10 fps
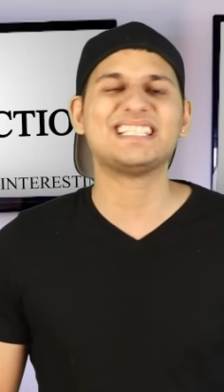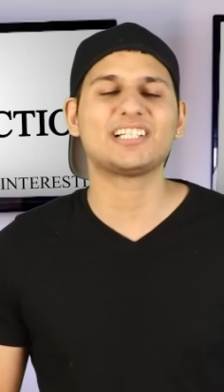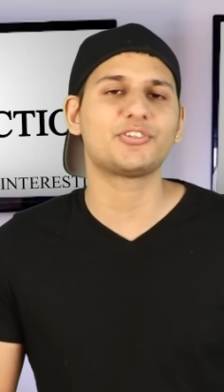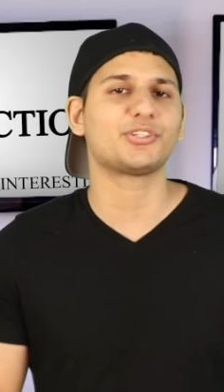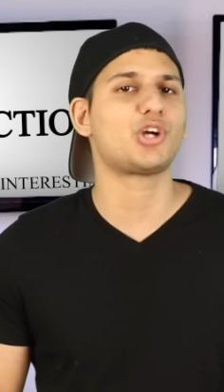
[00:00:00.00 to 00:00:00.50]

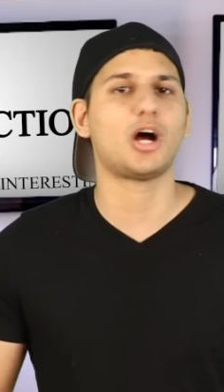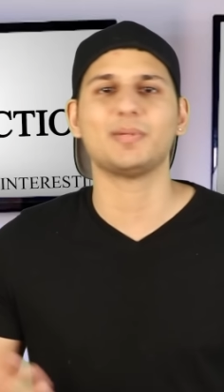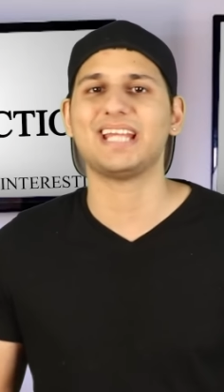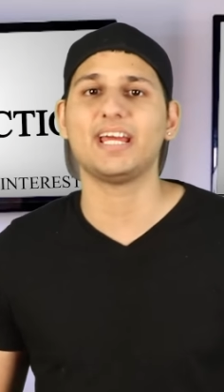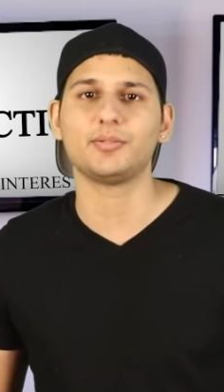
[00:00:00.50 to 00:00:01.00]
take out their
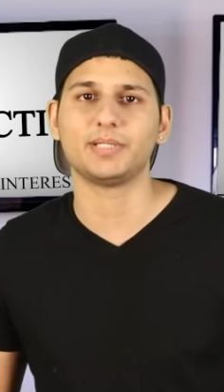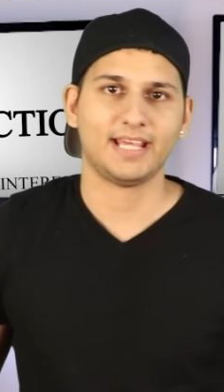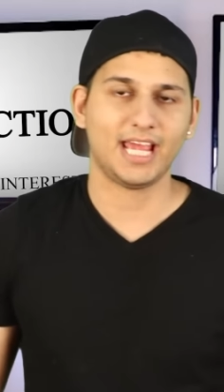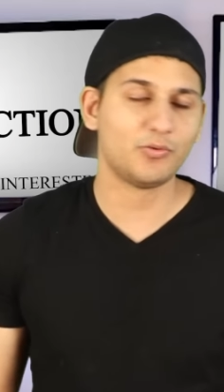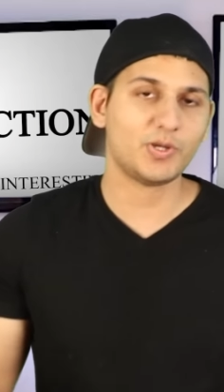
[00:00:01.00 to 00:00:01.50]
common enemy.
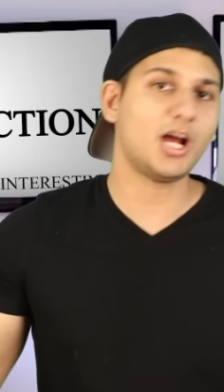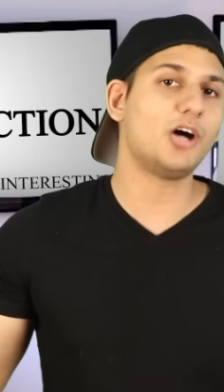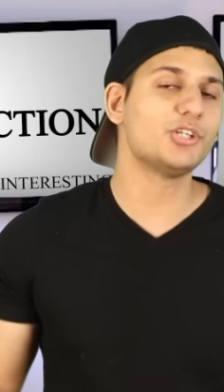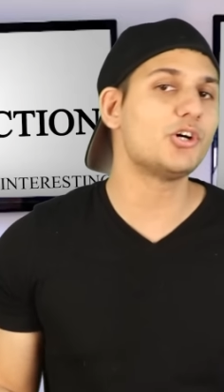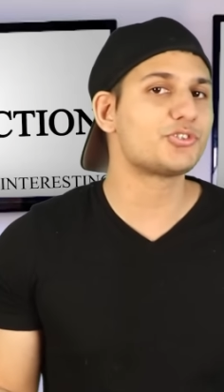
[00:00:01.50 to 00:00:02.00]
And we
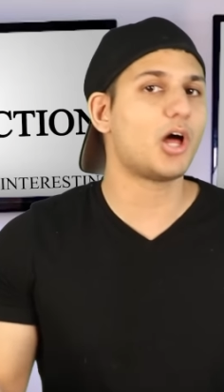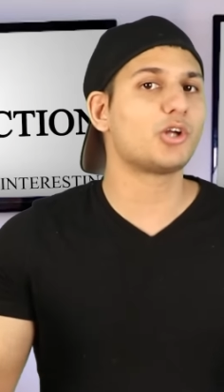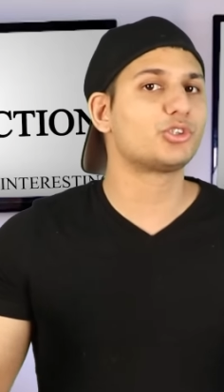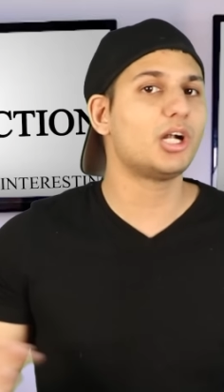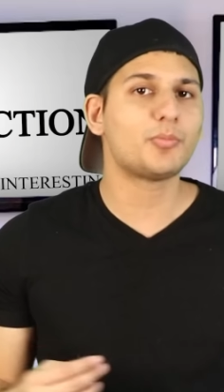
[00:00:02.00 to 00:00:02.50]
all know
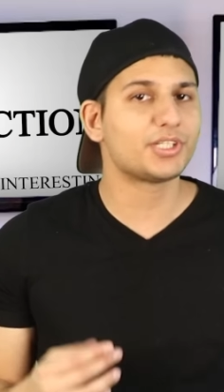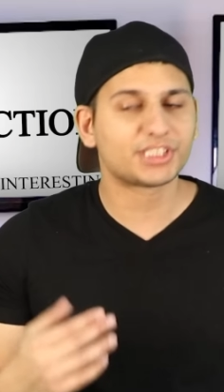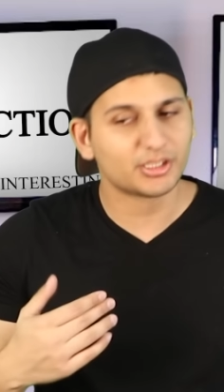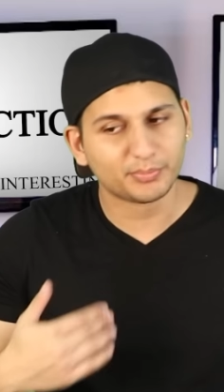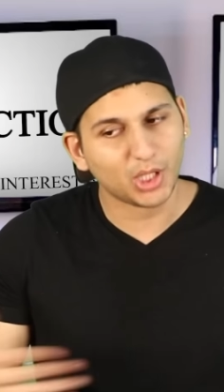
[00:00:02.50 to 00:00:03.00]
Donald Trump
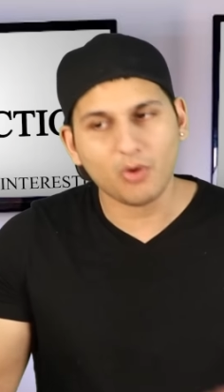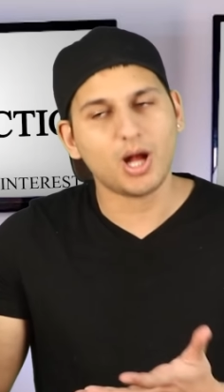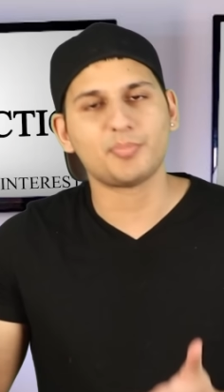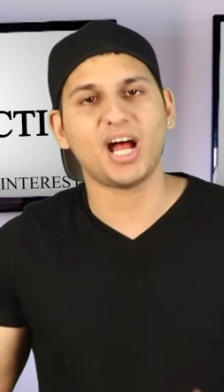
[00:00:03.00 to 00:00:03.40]
wants to blow up